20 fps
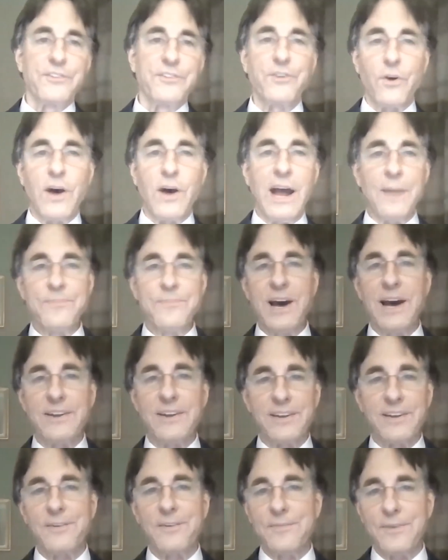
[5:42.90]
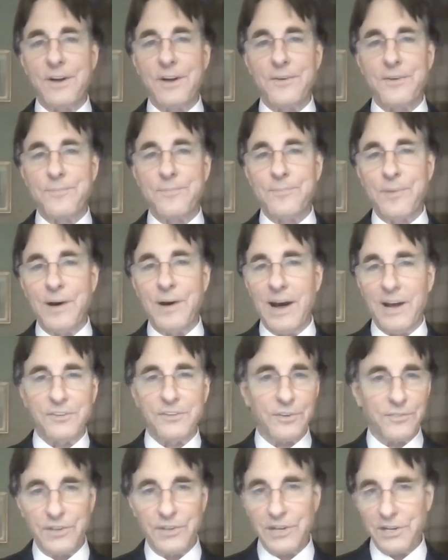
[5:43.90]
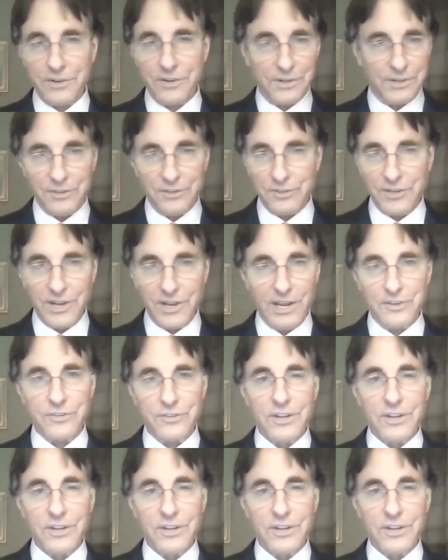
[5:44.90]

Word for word: So I'm not a, a positive thinker in this case.